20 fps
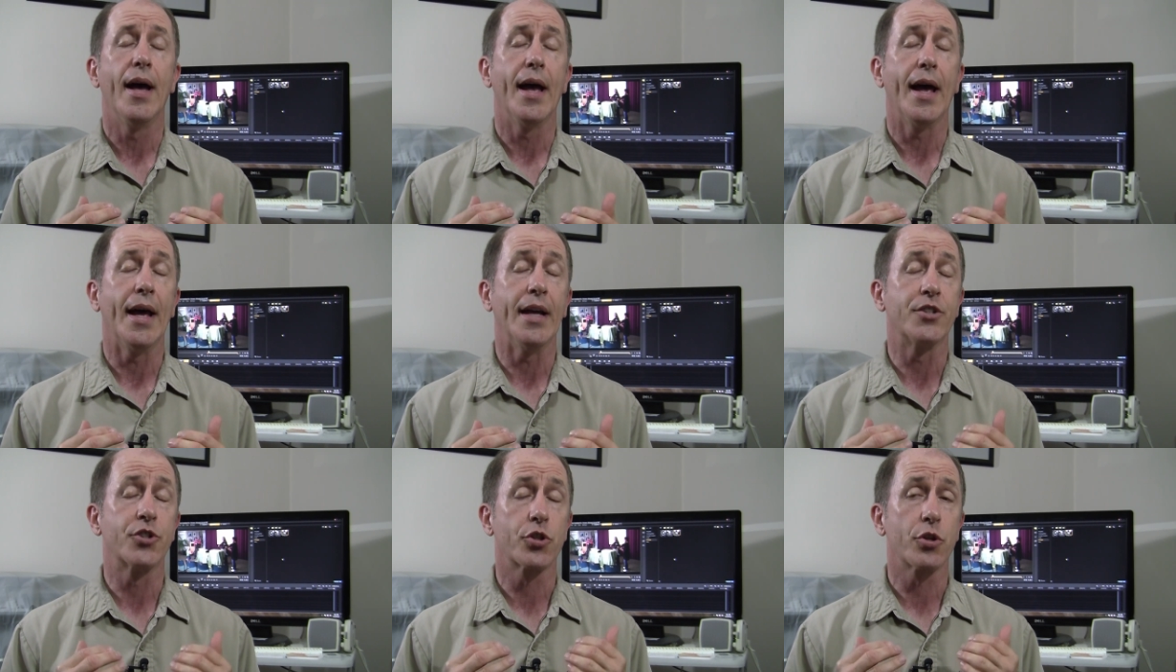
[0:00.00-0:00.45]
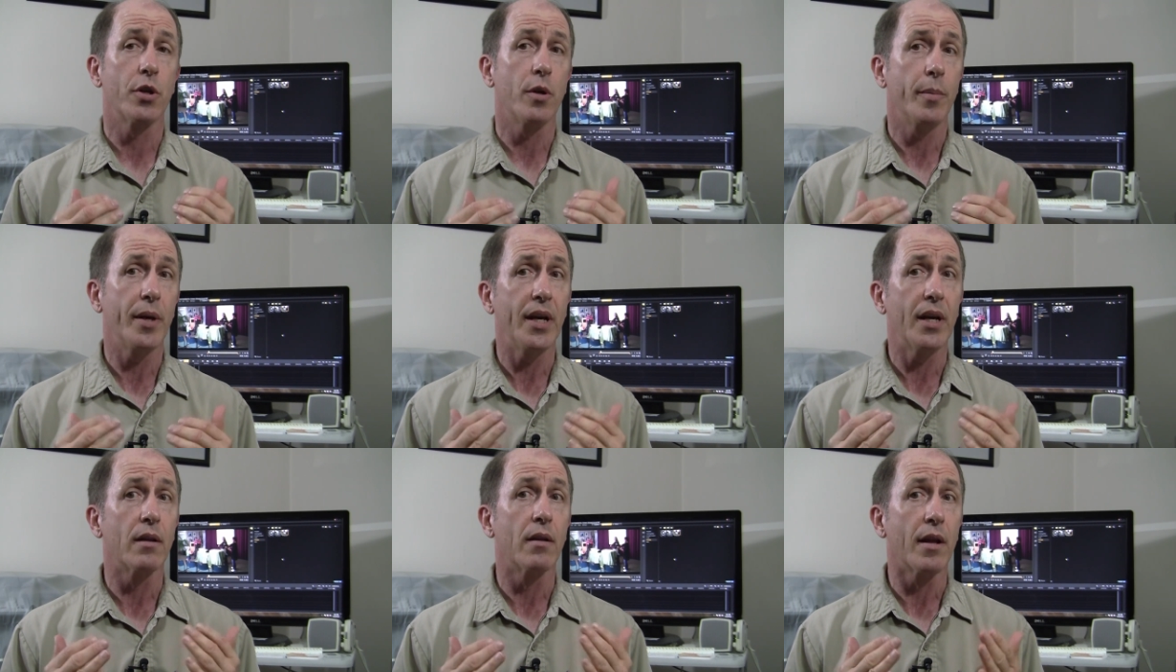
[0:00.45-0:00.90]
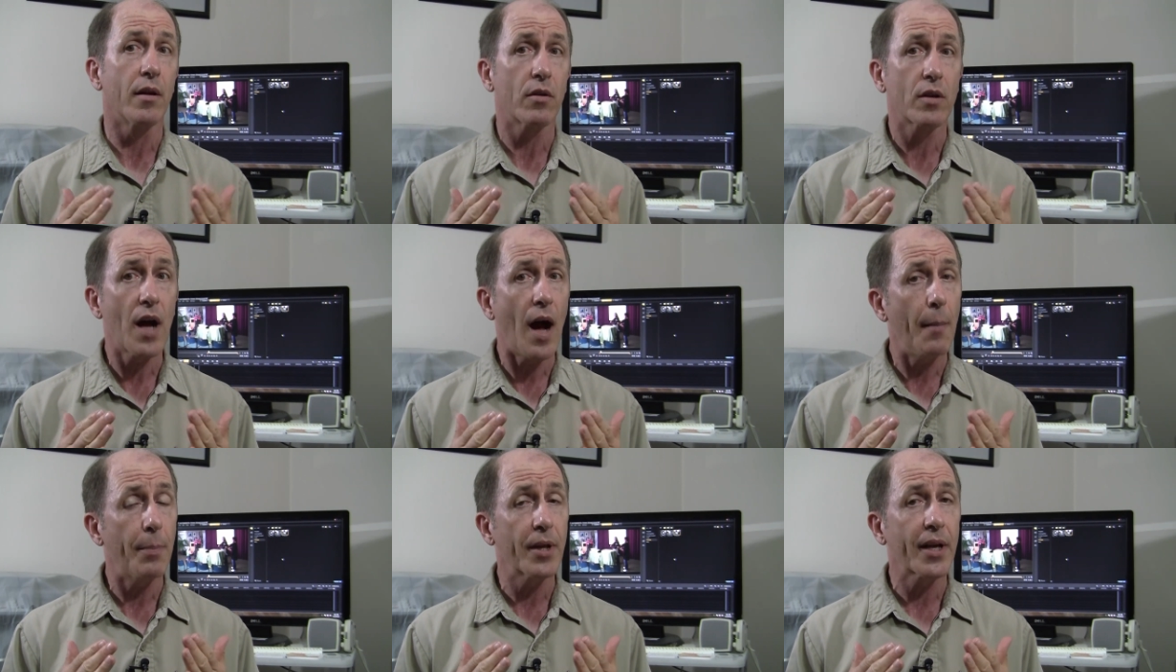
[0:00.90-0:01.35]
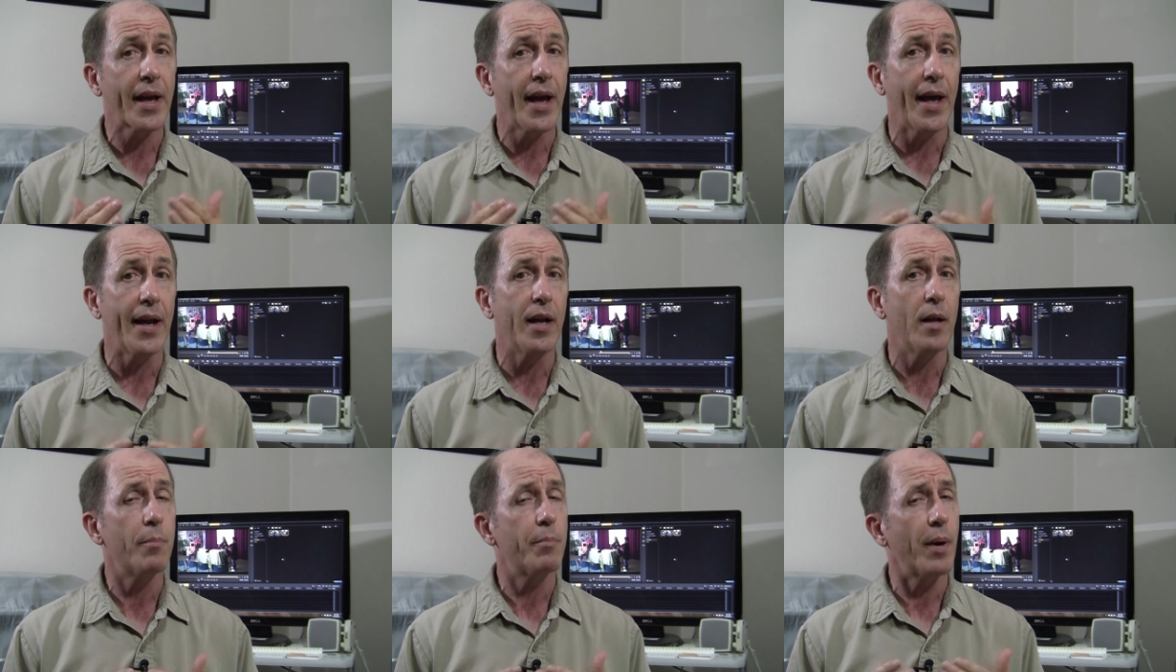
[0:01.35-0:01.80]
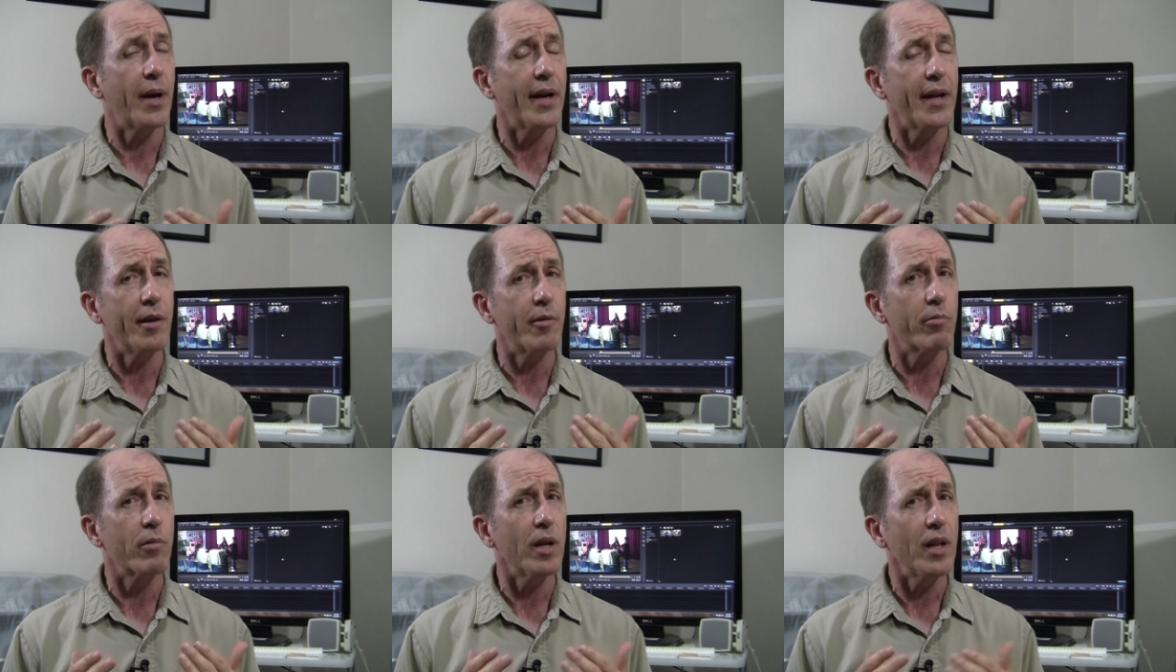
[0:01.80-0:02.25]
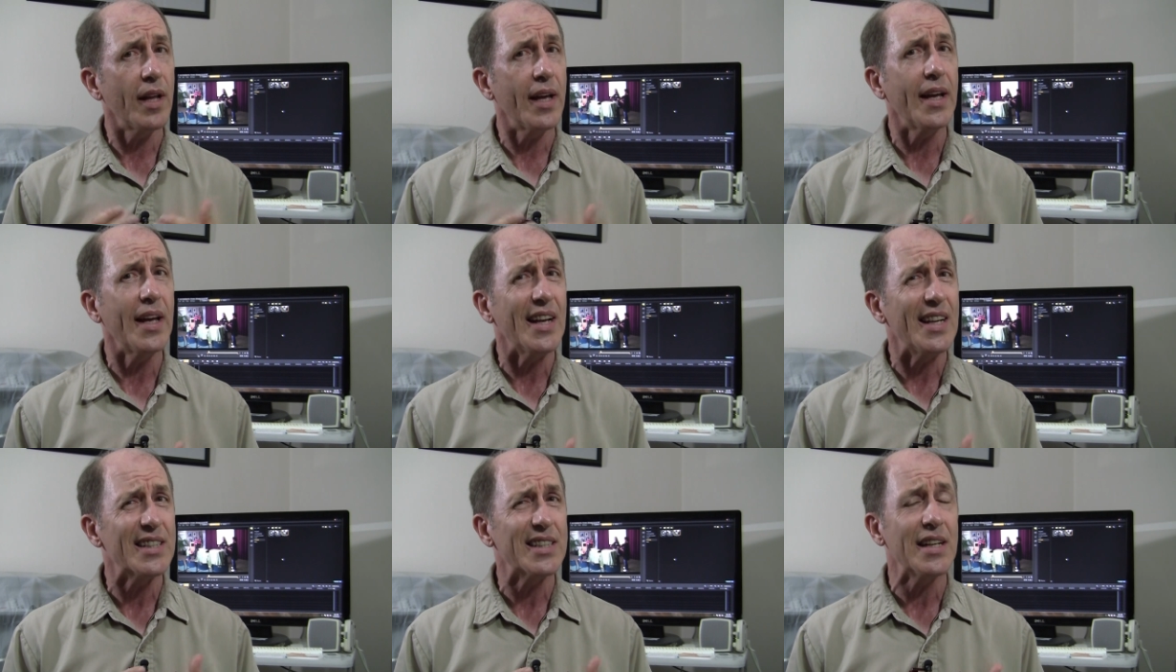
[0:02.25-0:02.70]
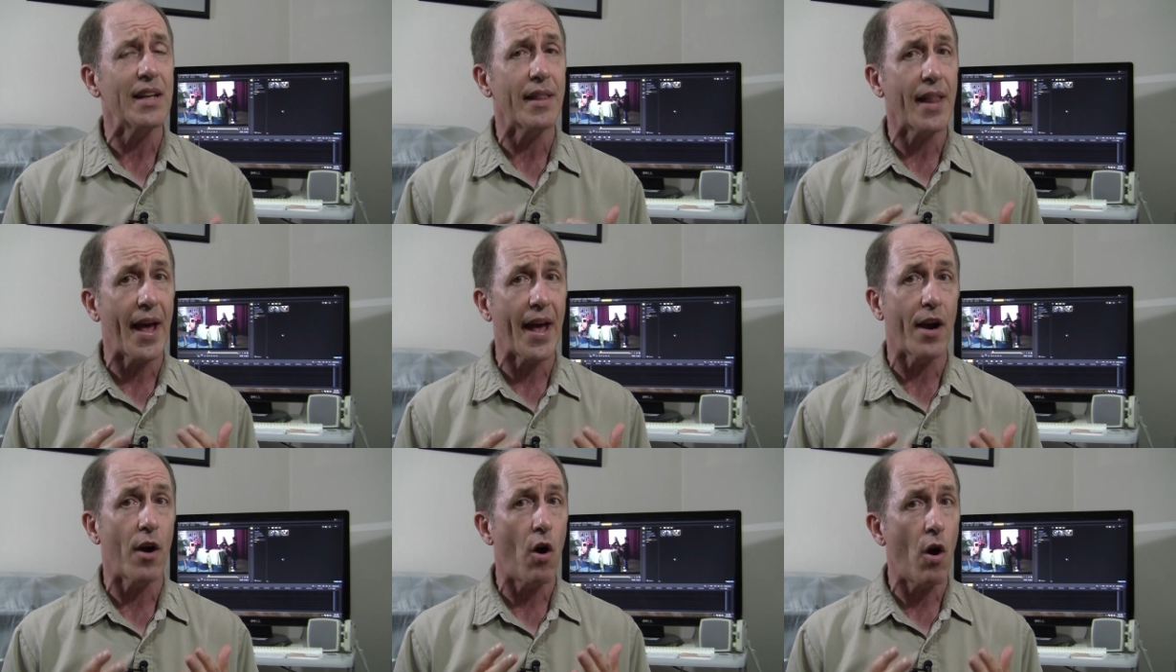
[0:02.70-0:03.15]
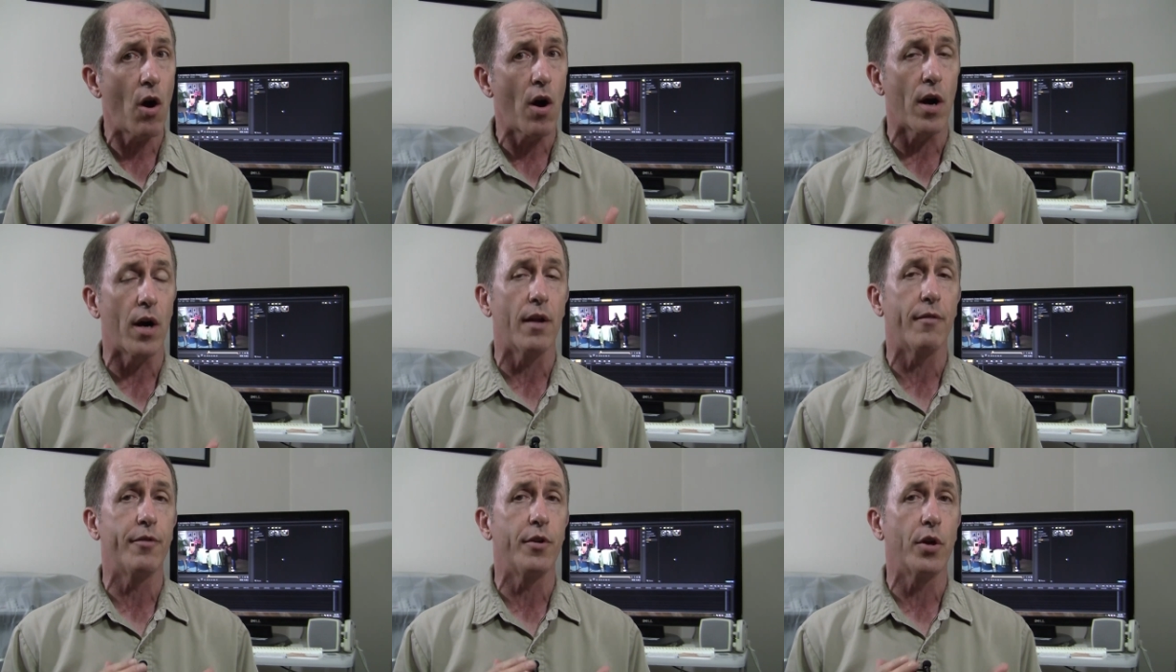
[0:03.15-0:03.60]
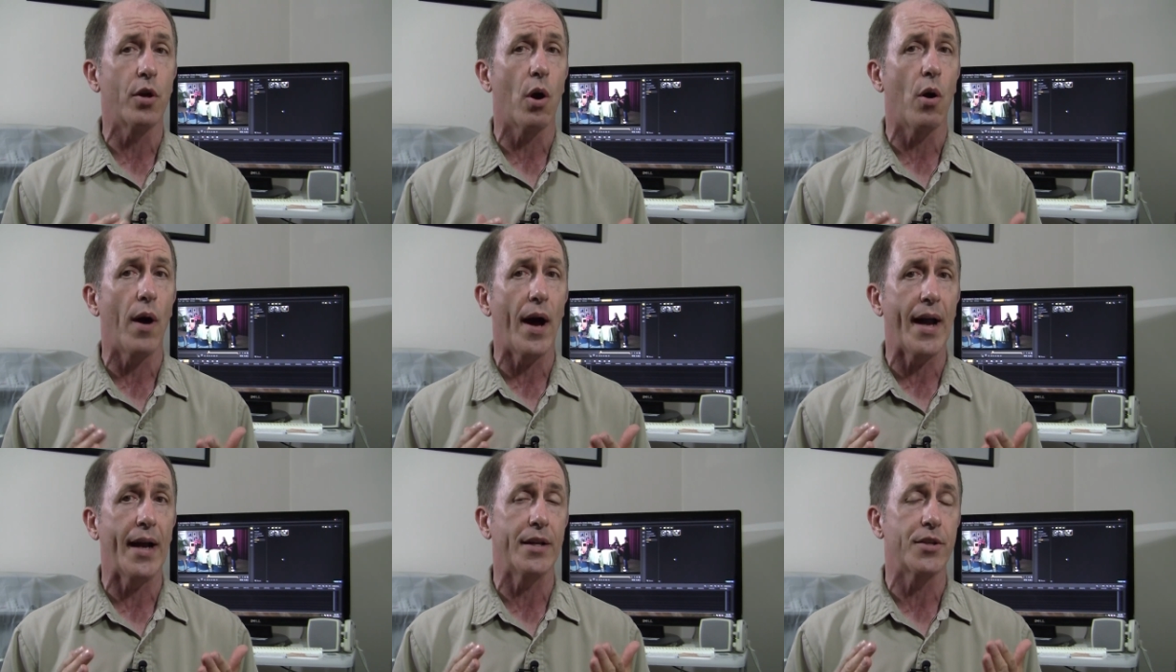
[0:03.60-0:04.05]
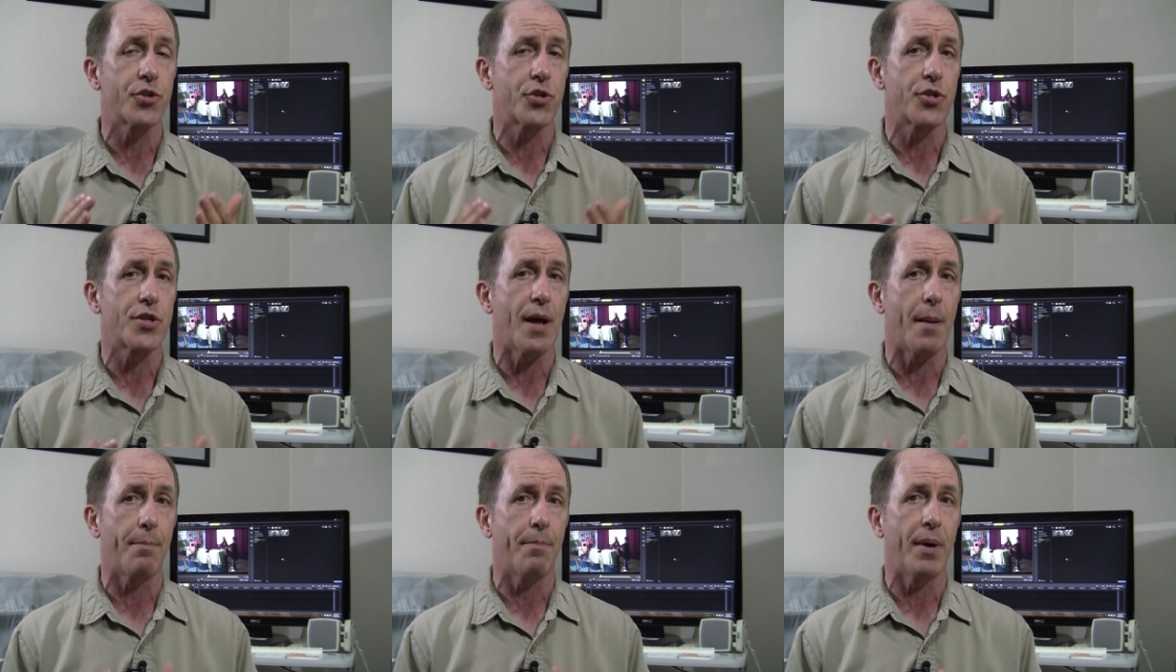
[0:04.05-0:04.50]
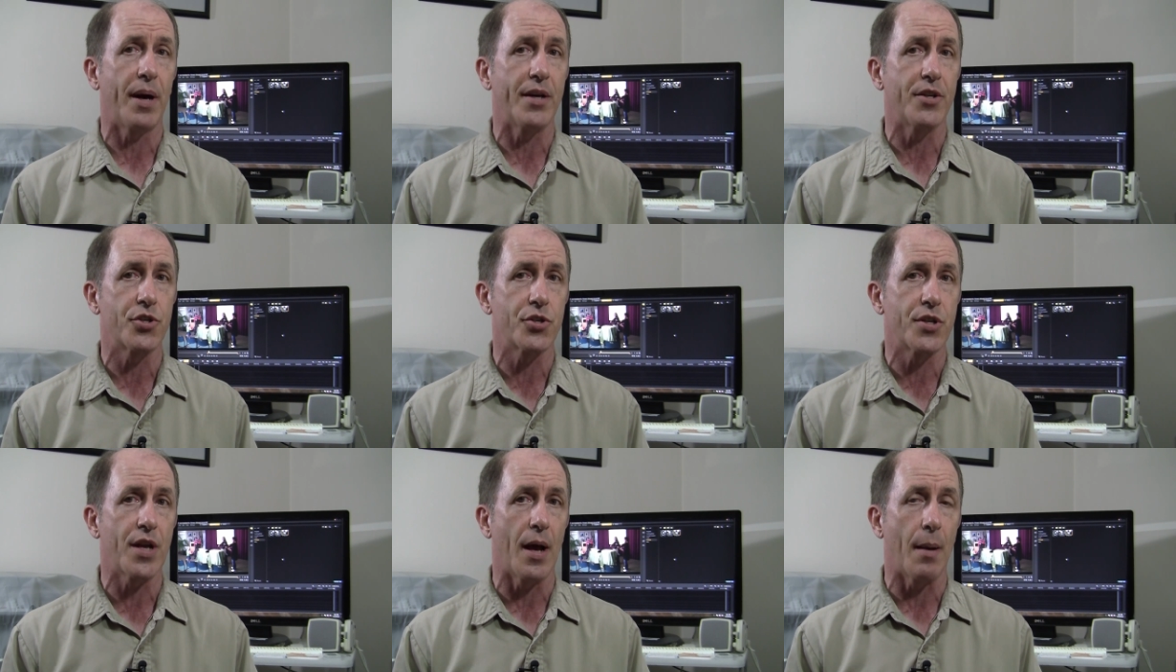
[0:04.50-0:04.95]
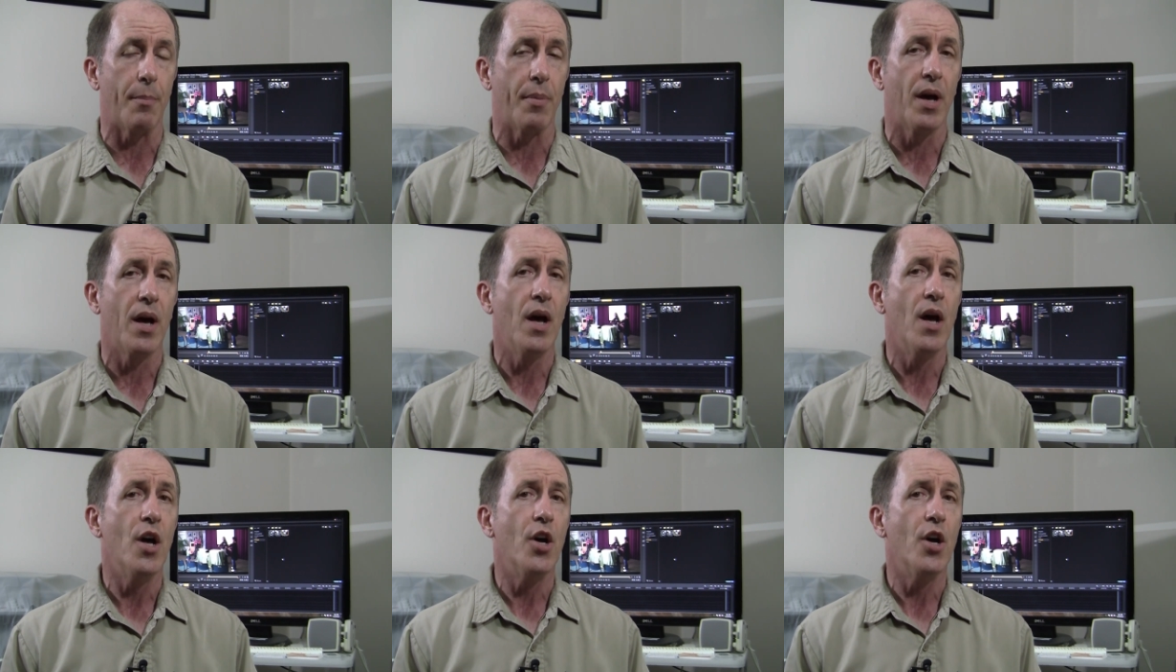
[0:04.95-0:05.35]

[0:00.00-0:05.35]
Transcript: It's going to be a little complicated, but it really isn't that hard if you go at it step by step.